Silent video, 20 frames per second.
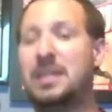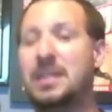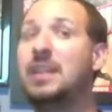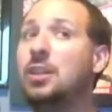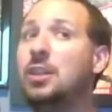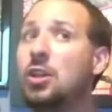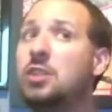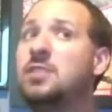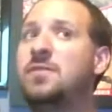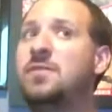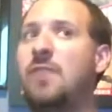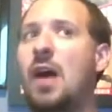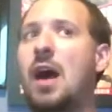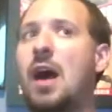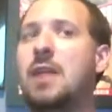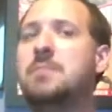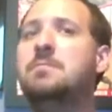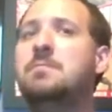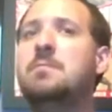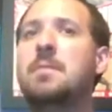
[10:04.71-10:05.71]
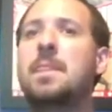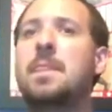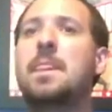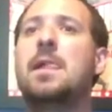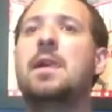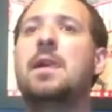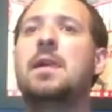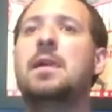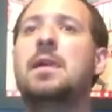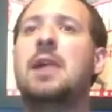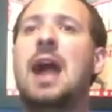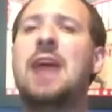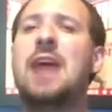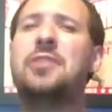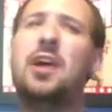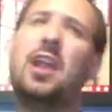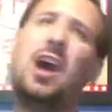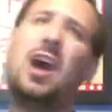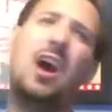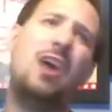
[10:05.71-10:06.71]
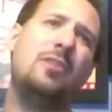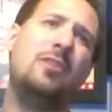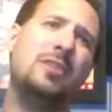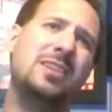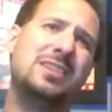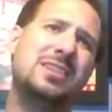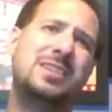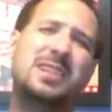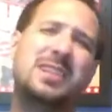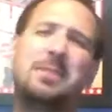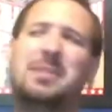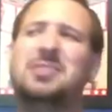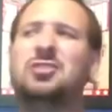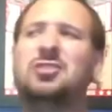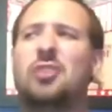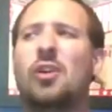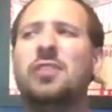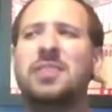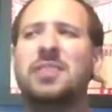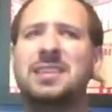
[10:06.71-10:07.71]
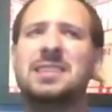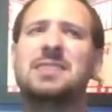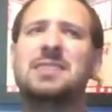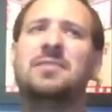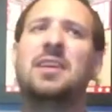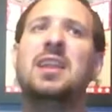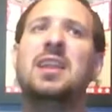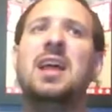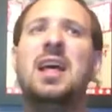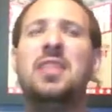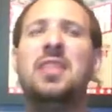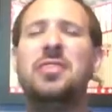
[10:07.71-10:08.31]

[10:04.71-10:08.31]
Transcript: It looked fun. I thought, oh, well, this is going to be short. This isn't fun.